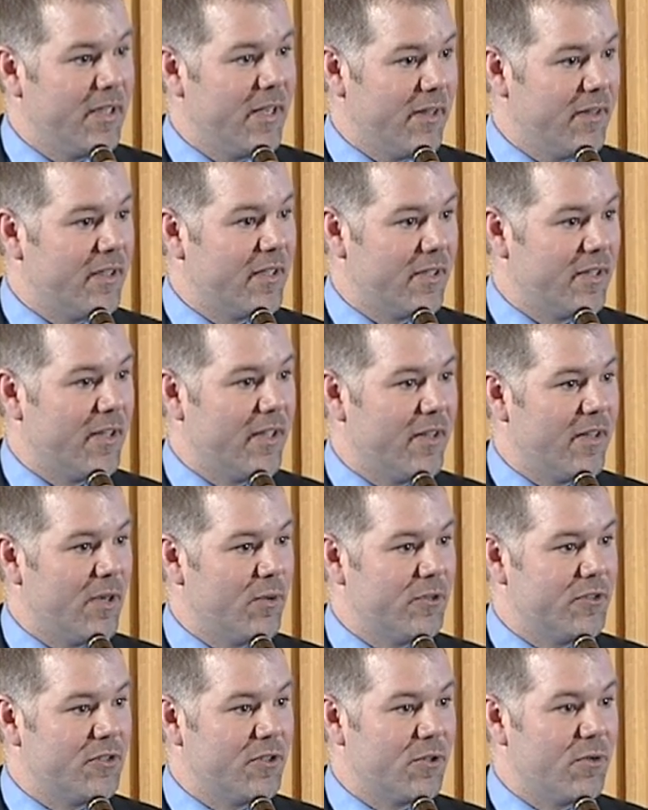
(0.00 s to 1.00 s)
I think
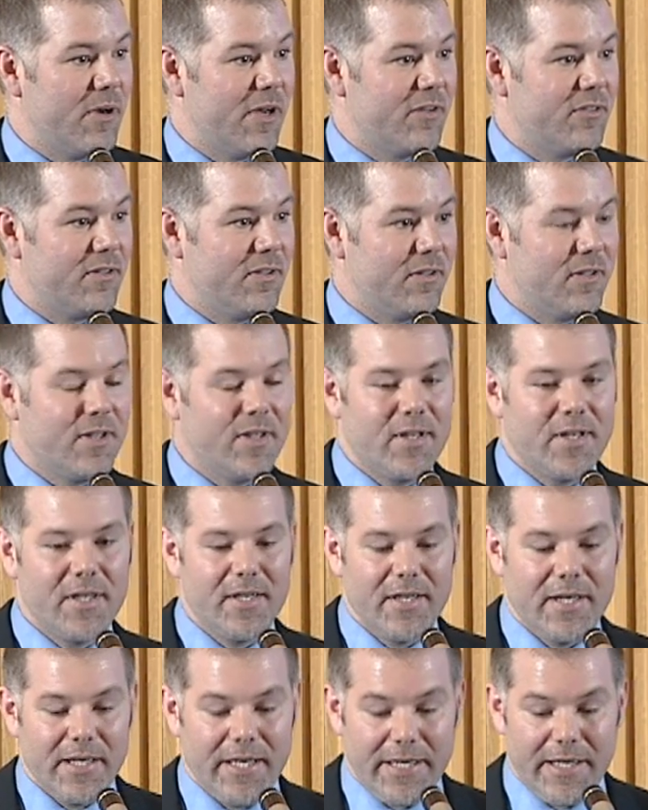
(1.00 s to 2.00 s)
that was your question.
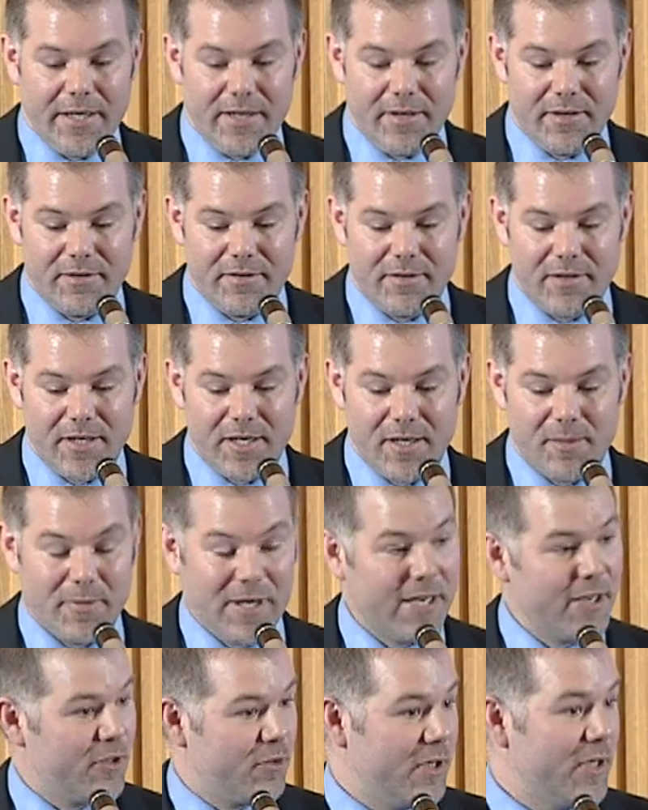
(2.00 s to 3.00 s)
And
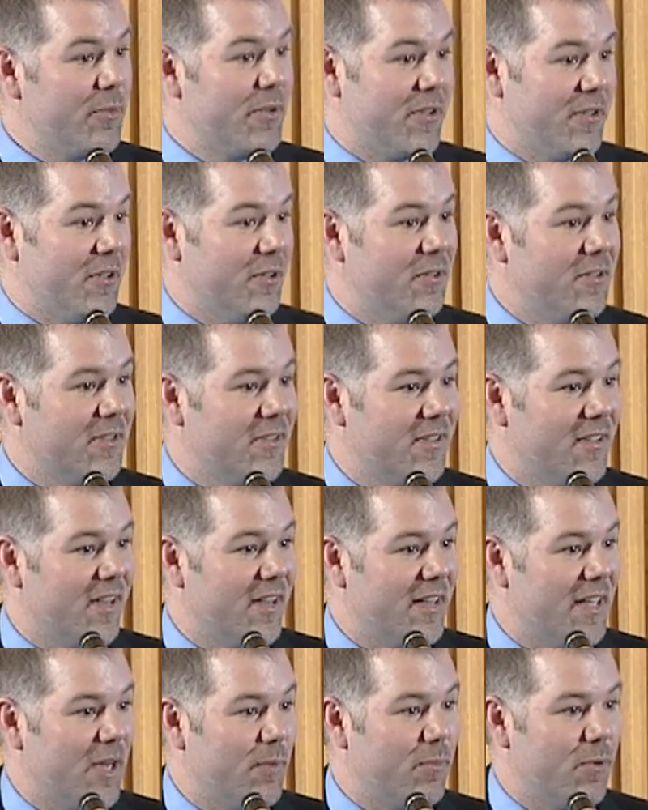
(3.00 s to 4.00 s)
I agree with you
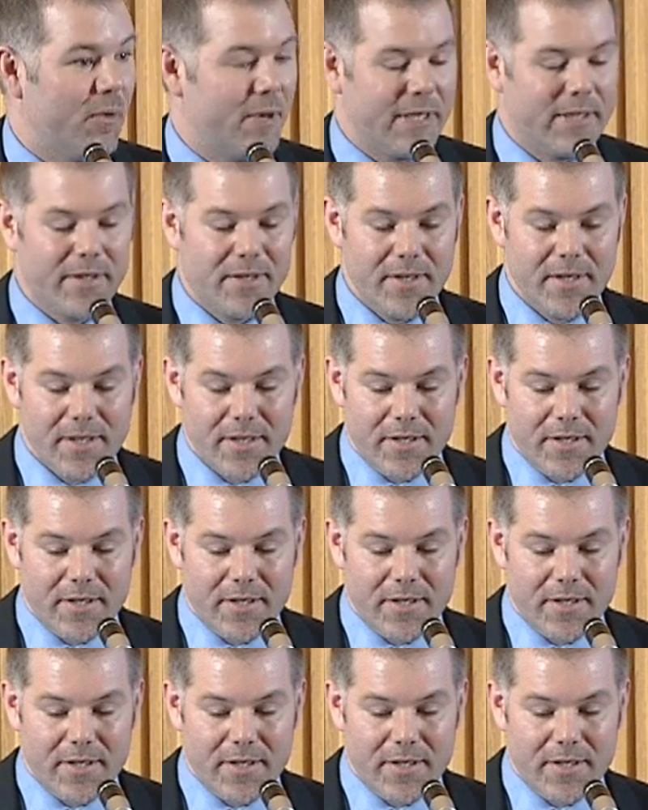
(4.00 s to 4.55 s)
on that point.